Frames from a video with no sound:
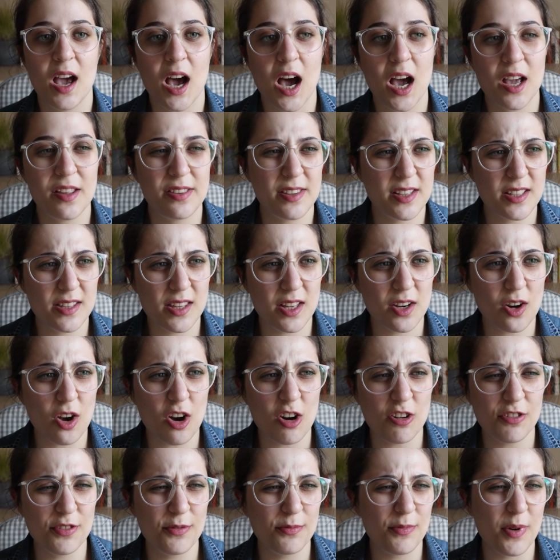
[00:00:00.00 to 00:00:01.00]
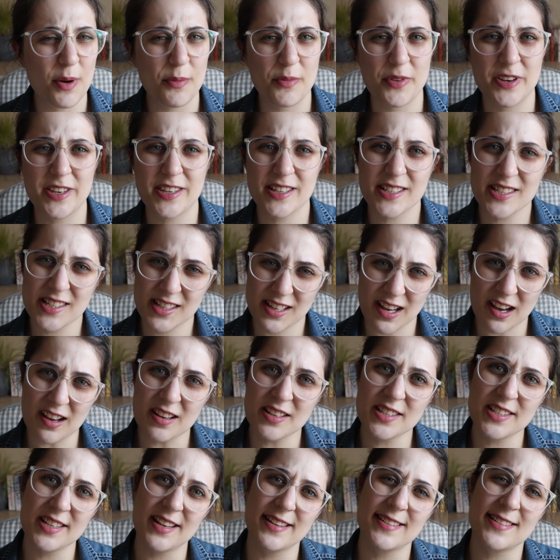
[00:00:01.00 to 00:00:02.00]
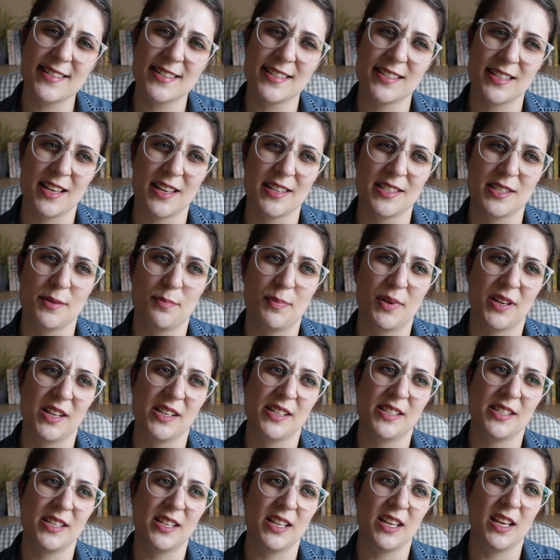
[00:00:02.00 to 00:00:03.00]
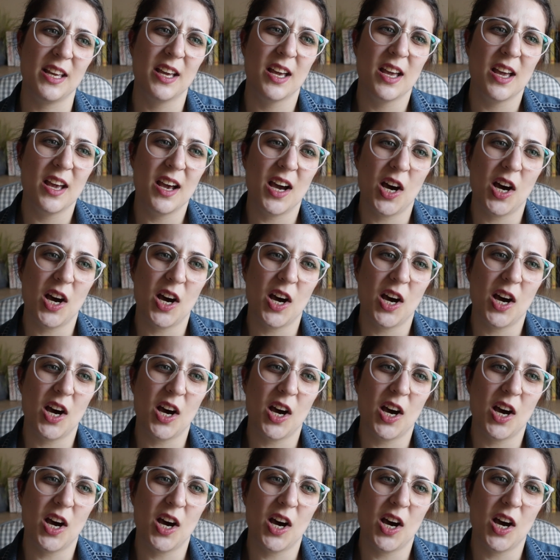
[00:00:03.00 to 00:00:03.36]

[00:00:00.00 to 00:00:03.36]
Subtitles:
I think that often when we discuss Sense and Sensibility,